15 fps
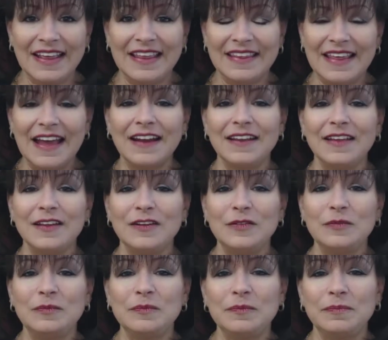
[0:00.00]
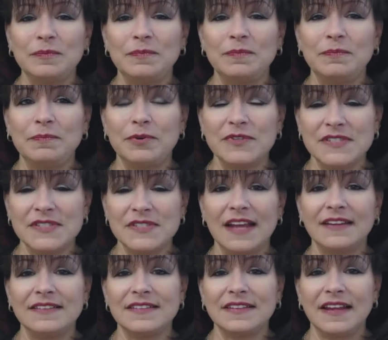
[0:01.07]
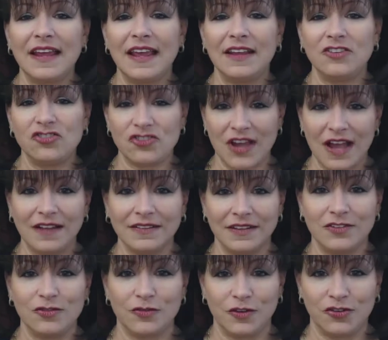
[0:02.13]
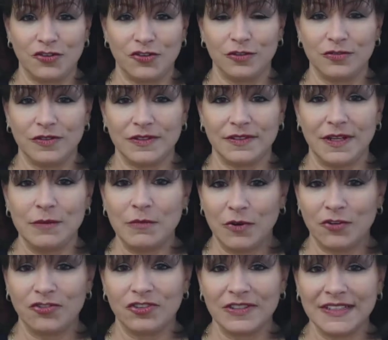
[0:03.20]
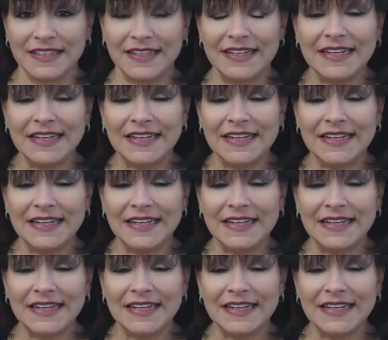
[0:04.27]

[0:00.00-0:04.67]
That can present a challenge for children emotionally